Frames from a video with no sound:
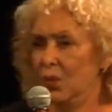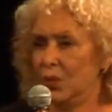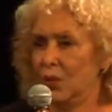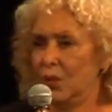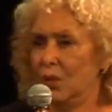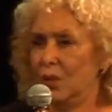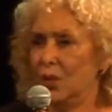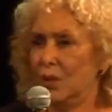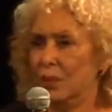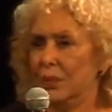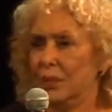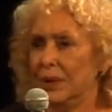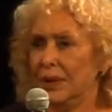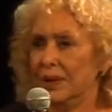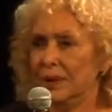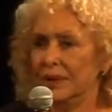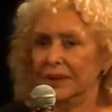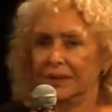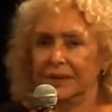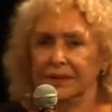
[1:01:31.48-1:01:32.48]

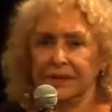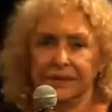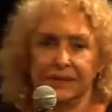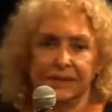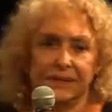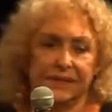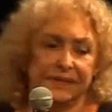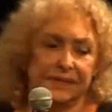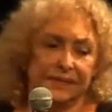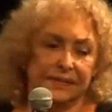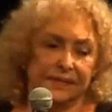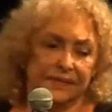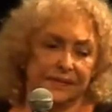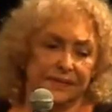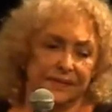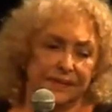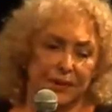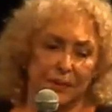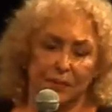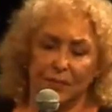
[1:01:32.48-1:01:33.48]
corporate
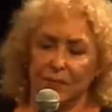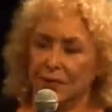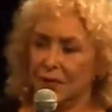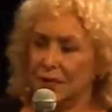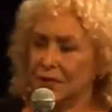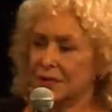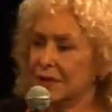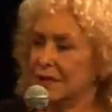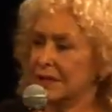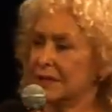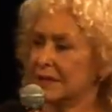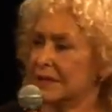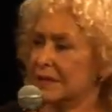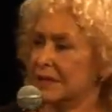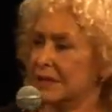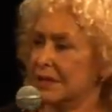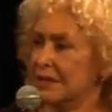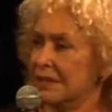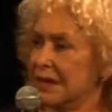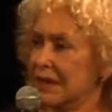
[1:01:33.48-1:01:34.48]
subversions and
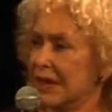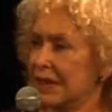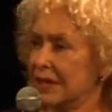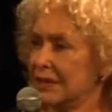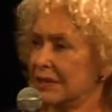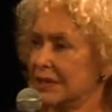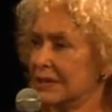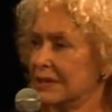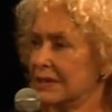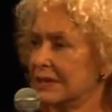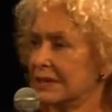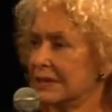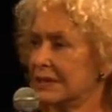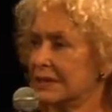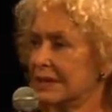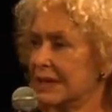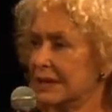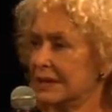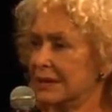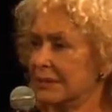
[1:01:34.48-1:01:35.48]

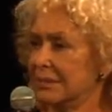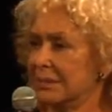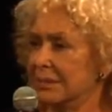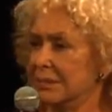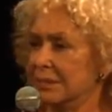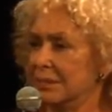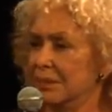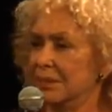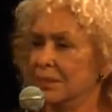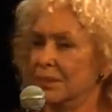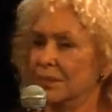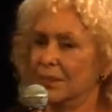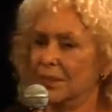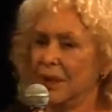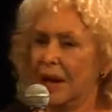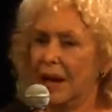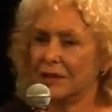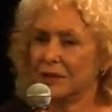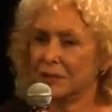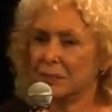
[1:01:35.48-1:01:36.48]
deviations and
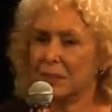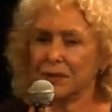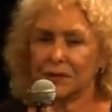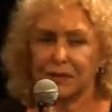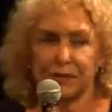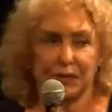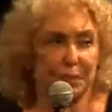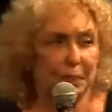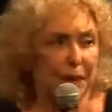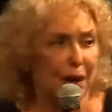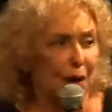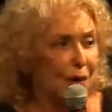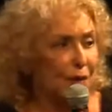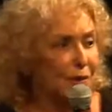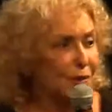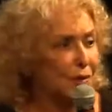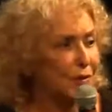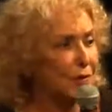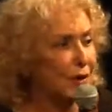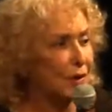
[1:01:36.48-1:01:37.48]
aspects of the power
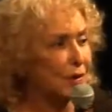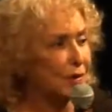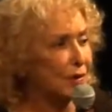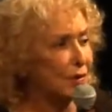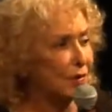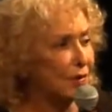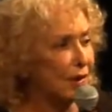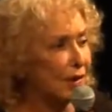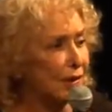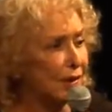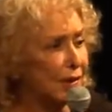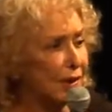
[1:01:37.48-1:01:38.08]
structure that are